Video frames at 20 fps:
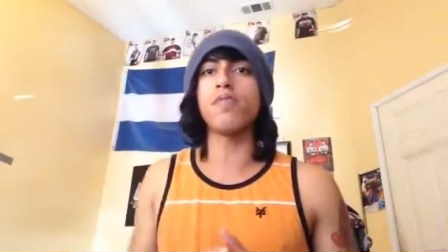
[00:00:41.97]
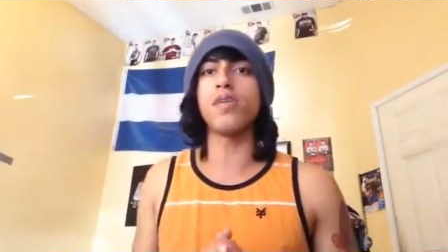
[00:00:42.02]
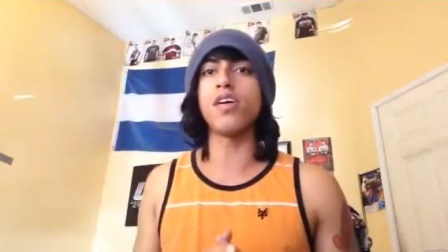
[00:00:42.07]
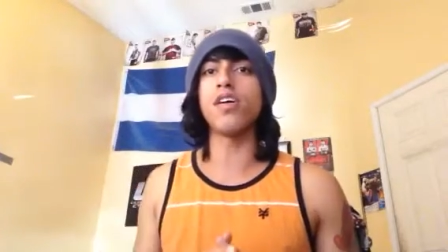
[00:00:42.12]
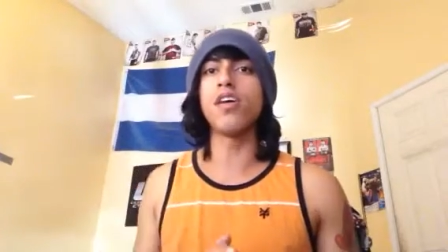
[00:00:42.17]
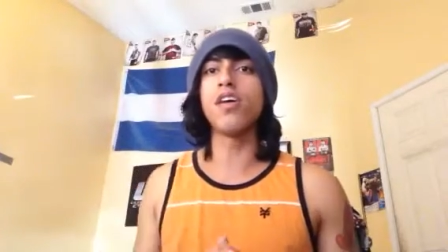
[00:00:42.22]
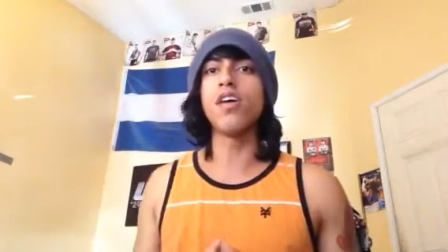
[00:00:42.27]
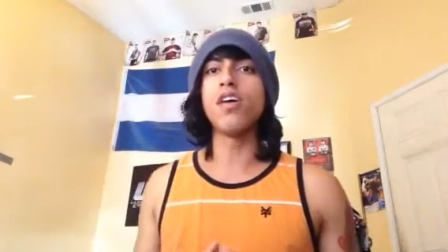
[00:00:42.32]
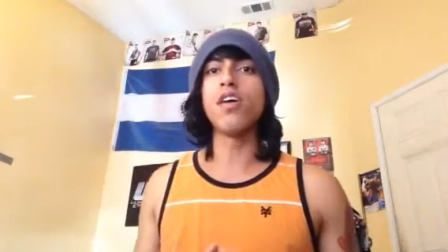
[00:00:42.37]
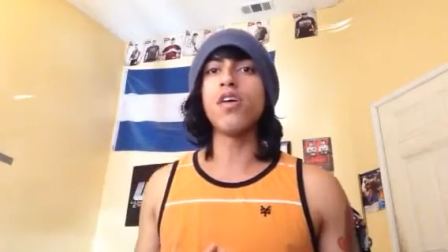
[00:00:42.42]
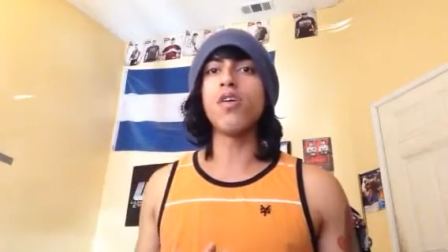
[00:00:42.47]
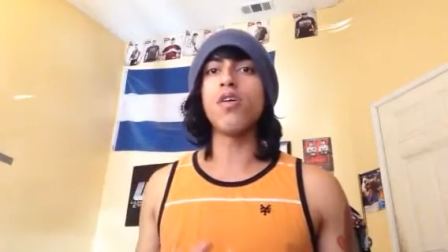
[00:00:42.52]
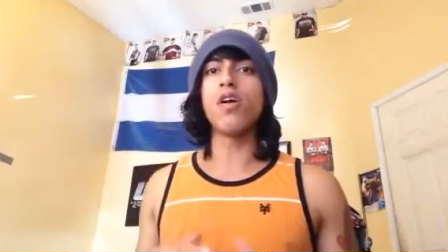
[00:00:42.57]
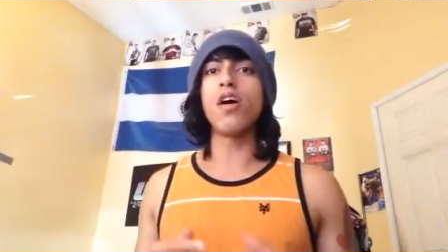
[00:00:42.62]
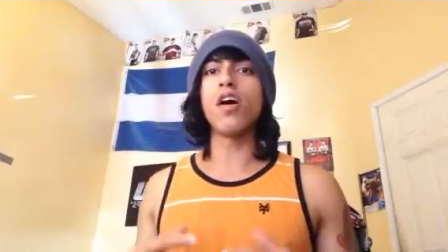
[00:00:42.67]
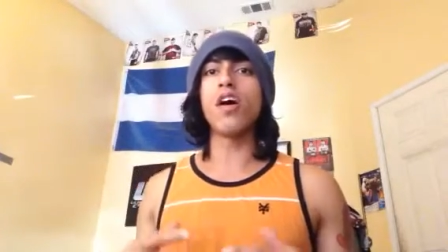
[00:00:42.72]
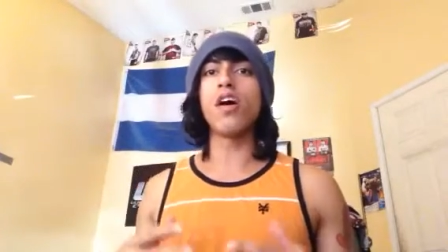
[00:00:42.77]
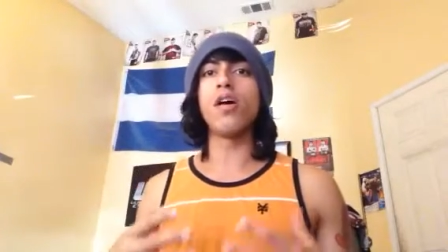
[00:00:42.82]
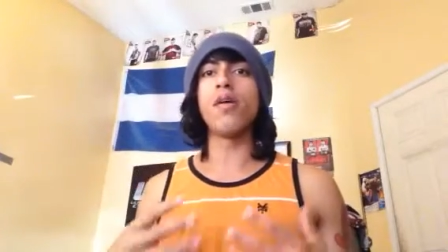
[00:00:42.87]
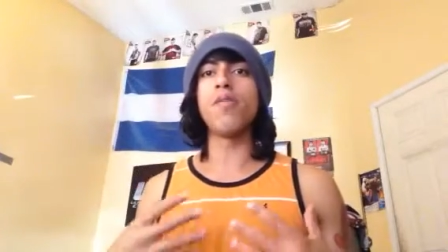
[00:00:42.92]
But,
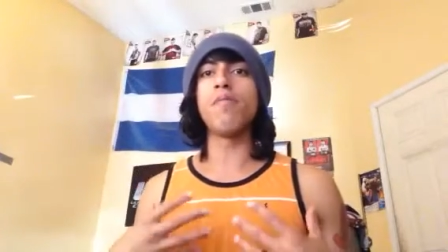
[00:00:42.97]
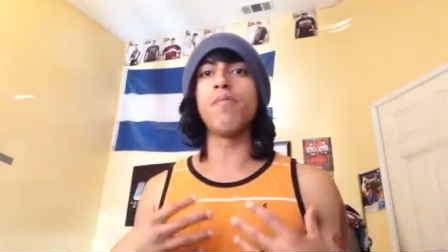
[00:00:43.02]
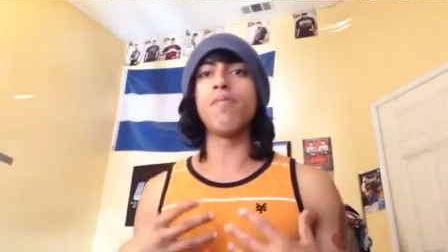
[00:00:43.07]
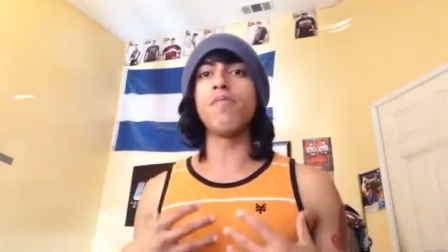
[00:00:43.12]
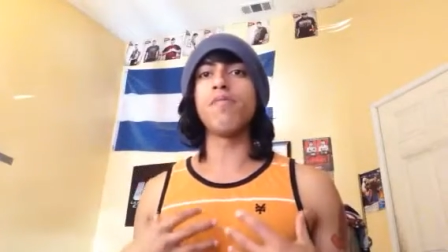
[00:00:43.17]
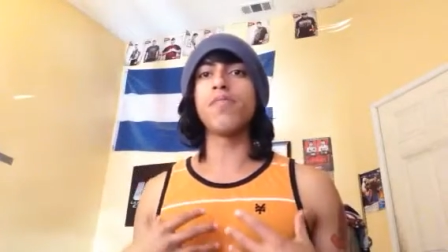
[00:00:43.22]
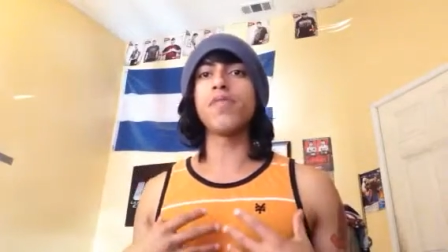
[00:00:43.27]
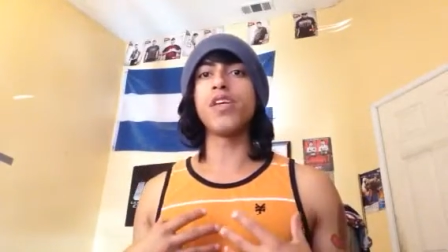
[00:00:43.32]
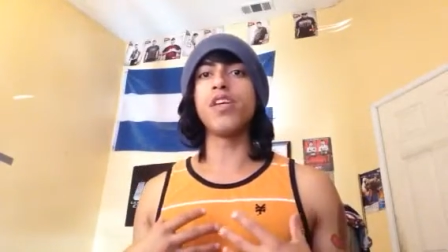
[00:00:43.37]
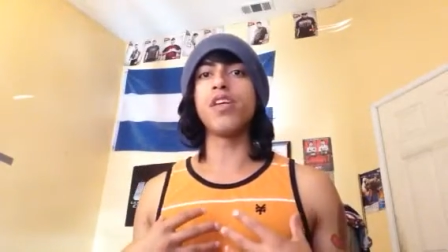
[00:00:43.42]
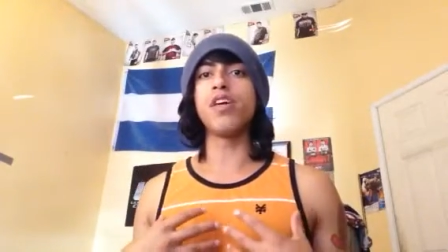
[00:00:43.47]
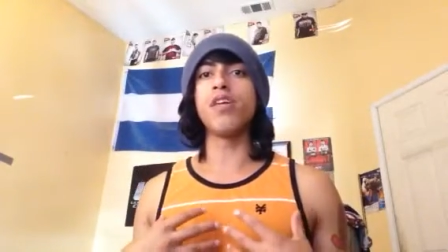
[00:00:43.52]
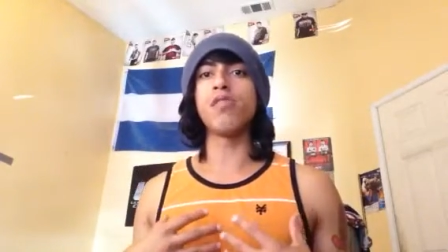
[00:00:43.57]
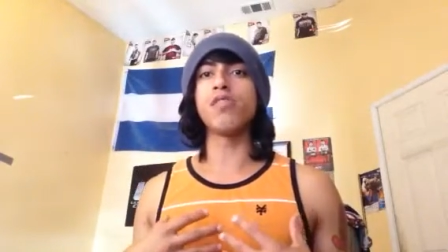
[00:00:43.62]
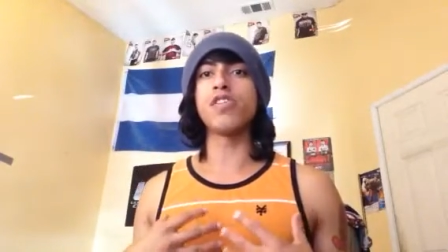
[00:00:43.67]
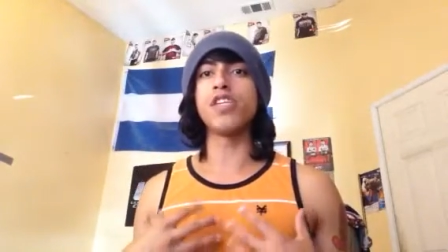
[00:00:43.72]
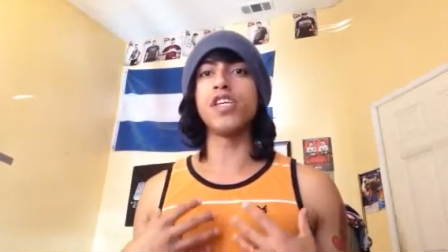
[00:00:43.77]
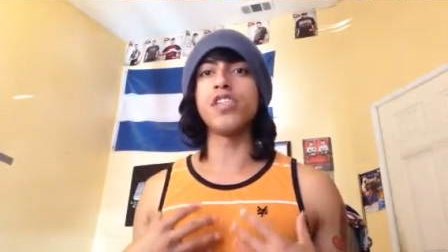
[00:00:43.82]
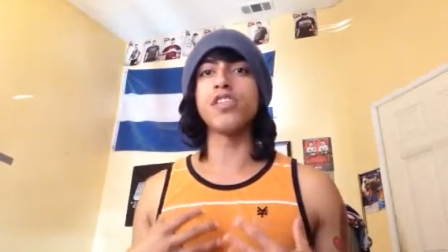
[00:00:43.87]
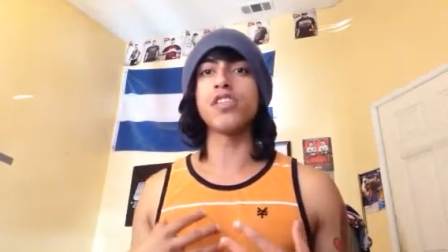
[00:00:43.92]
um, you
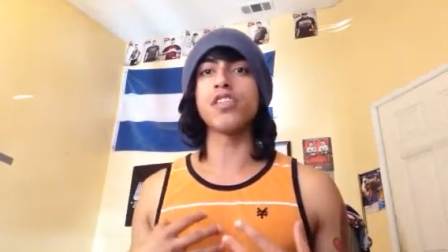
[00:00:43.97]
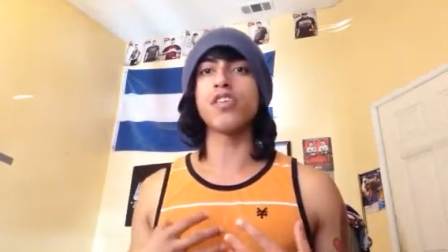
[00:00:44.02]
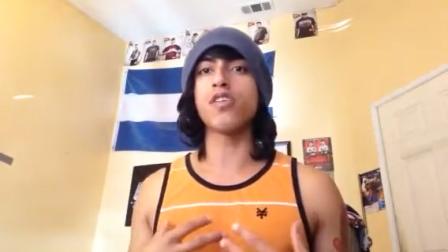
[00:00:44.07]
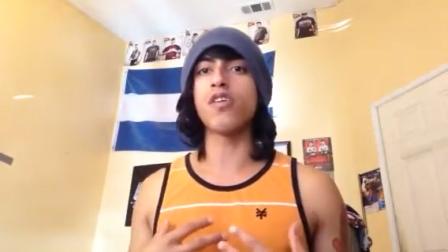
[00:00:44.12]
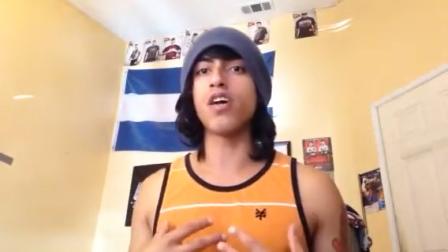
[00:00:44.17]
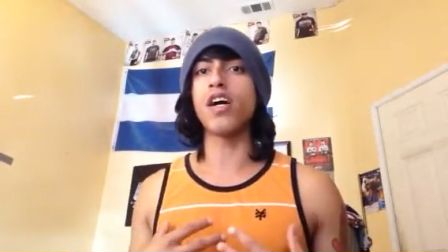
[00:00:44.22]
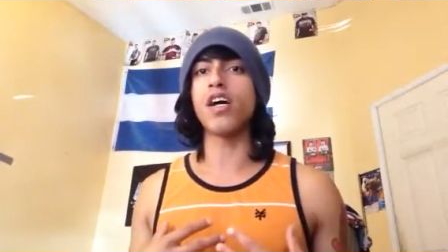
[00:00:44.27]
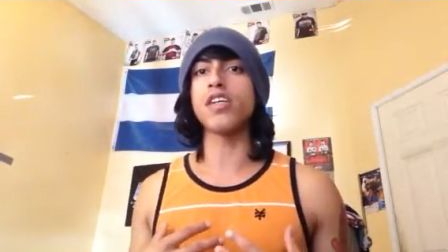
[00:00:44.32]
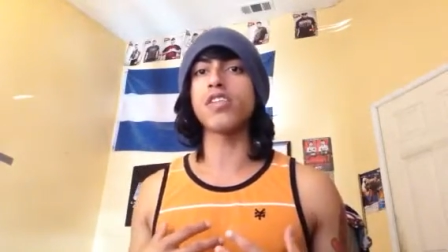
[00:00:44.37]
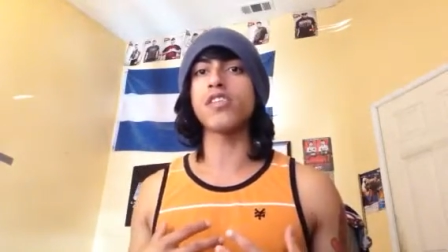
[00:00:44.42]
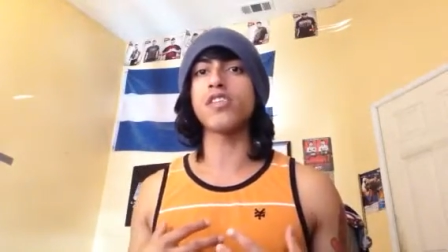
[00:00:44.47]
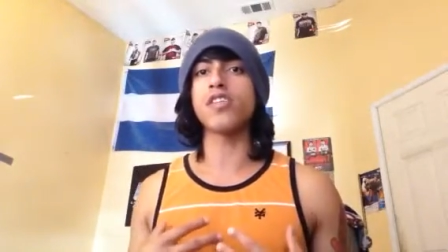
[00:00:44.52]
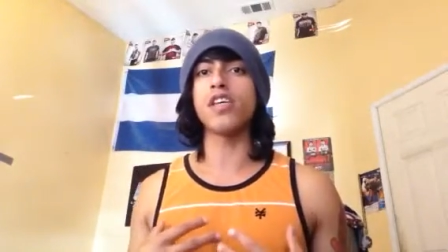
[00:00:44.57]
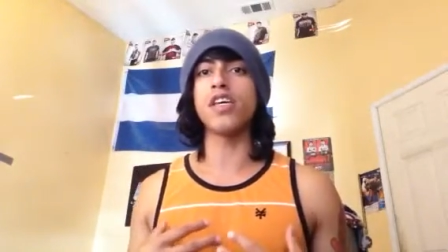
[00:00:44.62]
know, Jesus Christ,